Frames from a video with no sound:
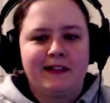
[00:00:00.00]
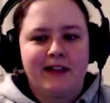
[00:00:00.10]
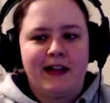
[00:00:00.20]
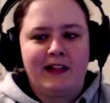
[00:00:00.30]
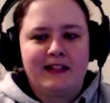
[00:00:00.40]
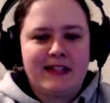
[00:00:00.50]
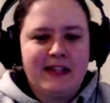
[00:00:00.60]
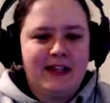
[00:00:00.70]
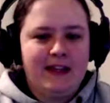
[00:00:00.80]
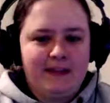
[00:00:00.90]
I can
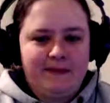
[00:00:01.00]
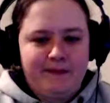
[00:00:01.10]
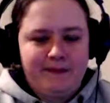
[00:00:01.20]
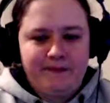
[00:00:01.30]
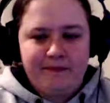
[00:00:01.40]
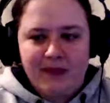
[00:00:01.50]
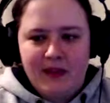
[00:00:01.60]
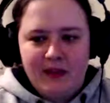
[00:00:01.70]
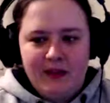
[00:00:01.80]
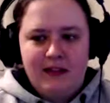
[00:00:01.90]
take it.
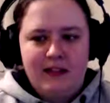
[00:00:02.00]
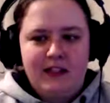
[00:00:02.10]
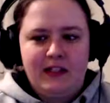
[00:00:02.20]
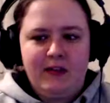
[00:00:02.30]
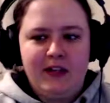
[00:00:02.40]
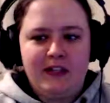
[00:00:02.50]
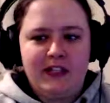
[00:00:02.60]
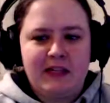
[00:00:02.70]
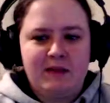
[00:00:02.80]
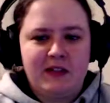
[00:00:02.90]
Eat the
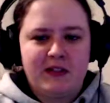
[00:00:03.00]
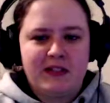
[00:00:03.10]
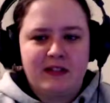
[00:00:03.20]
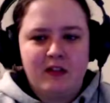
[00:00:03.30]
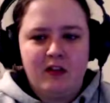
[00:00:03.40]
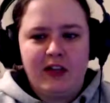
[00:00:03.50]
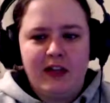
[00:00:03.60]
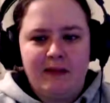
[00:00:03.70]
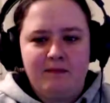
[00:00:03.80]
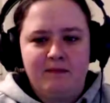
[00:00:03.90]
thieves. Okay.